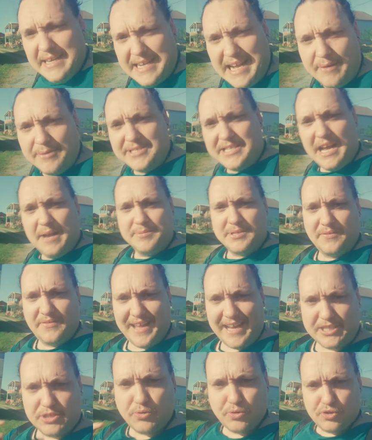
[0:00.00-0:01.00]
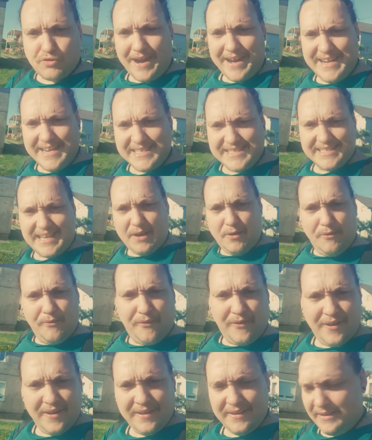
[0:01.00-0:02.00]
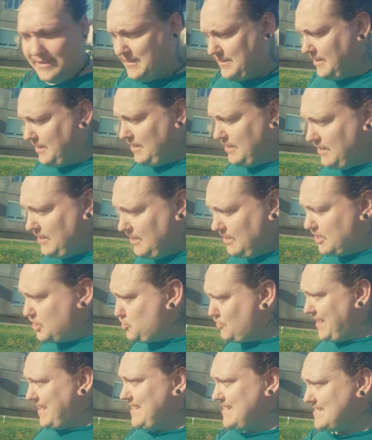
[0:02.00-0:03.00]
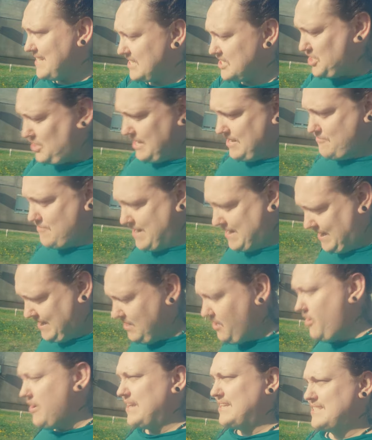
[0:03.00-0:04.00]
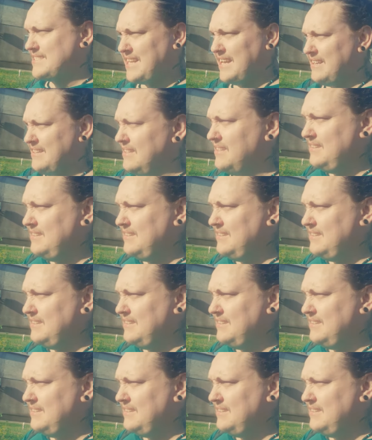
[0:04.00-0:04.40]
Now, in terms of the actual train itself, the train is actually really nice.